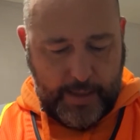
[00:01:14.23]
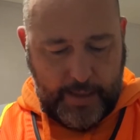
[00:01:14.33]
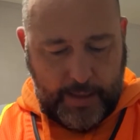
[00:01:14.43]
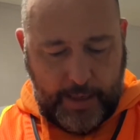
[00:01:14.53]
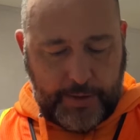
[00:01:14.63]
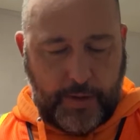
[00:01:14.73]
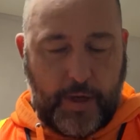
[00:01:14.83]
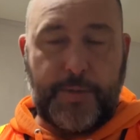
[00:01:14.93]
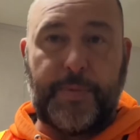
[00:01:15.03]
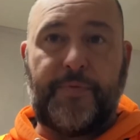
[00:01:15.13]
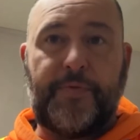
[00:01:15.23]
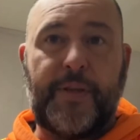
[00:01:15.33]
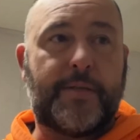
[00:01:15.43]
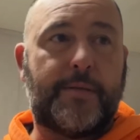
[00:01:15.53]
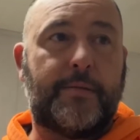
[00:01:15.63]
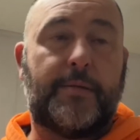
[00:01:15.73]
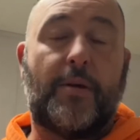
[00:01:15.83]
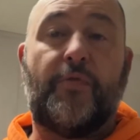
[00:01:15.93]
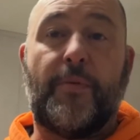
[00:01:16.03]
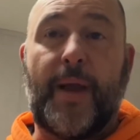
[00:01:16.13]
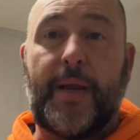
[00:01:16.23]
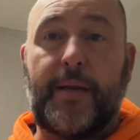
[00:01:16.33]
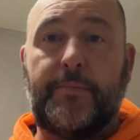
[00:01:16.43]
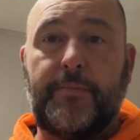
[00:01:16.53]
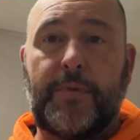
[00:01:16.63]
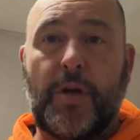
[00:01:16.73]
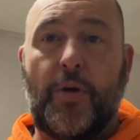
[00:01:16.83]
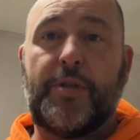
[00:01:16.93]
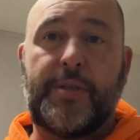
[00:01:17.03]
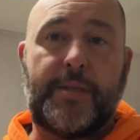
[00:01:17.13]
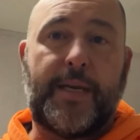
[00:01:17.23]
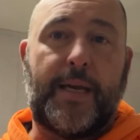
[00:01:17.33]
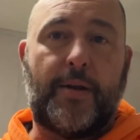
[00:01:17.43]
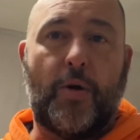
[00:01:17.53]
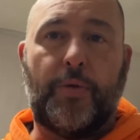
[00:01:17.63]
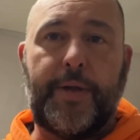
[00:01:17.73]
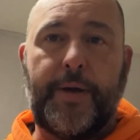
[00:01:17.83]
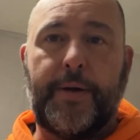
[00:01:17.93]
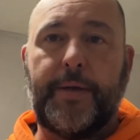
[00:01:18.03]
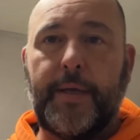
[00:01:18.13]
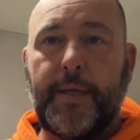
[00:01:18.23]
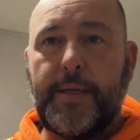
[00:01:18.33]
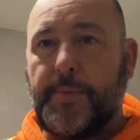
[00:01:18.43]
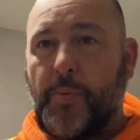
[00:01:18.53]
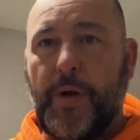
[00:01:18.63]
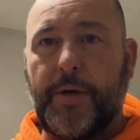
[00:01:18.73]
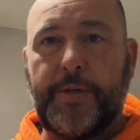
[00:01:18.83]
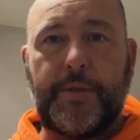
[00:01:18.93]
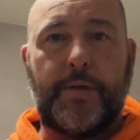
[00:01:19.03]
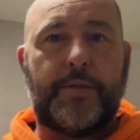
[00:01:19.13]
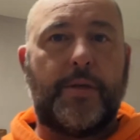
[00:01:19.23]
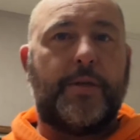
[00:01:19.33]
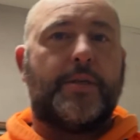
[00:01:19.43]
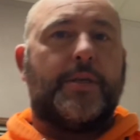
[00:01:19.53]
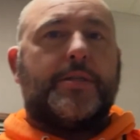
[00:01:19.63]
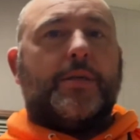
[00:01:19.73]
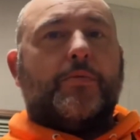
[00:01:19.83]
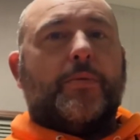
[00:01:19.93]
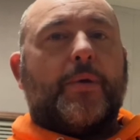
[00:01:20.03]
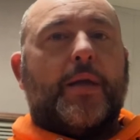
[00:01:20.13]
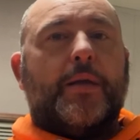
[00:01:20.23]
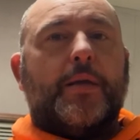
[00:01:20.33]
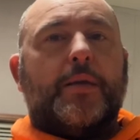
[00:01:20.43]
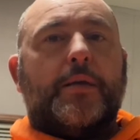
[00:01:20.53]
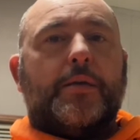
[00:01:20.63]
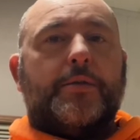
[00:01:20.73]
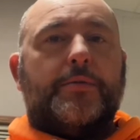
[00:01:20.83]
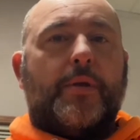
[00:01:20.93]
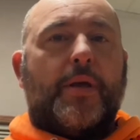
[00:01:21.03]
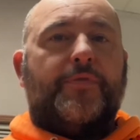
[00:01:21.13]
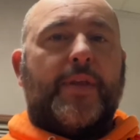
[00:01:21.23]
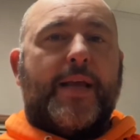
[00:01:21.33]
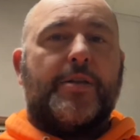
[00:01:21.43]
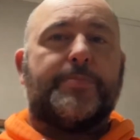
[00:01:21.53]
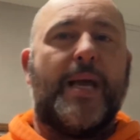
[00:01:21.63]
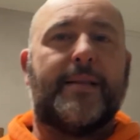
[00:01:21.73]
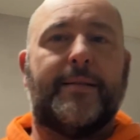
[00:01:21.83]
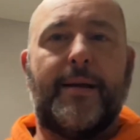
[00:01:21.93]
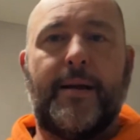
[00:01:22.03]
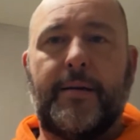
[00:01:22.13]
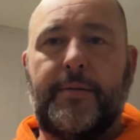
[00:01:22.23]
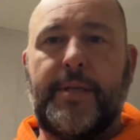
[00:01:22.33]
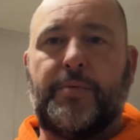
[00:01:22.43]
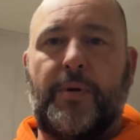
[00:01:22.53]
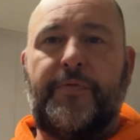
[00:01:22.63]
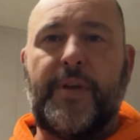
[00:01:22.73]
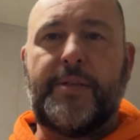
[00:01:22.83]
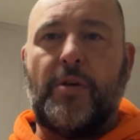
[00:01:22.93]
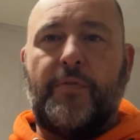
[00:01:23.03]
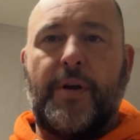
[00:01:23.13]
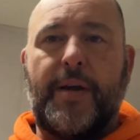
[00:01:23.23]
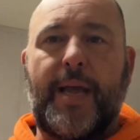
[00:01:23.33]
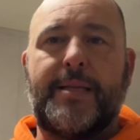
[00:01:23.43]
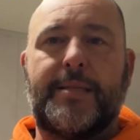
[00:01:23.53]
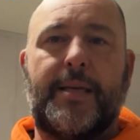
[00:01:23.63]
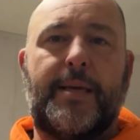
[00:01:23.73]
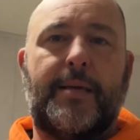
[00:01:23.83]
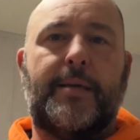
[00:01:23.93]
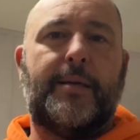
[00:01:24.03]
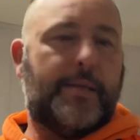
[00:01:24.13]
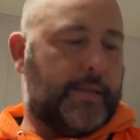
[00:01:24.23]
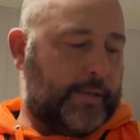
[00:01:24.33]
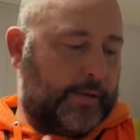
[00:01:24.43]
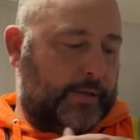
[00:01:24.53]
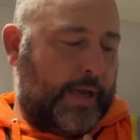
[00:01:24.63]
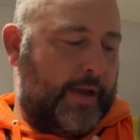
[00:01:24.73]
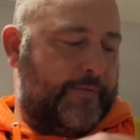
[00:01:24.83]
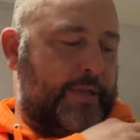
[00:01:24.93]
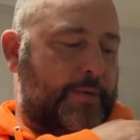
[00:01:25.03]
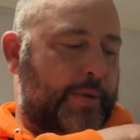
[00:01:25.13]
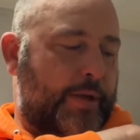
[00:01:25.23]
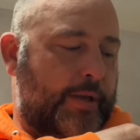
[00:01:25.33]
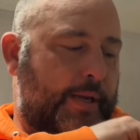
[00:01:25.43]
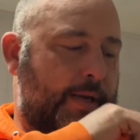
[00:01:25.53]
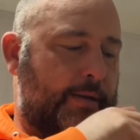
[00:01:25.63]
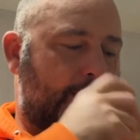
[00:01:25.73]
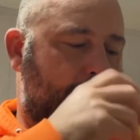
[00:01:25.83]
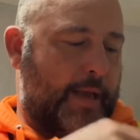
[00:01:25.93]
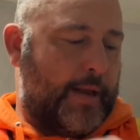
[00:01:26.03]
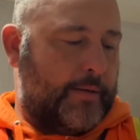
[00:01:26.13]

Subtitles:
extra large, but it fits over my coats. It's getting cold here. It'll be winter soon, so you can see one of my flannels back there. This one fits over it nicely. It's high visibility. It's got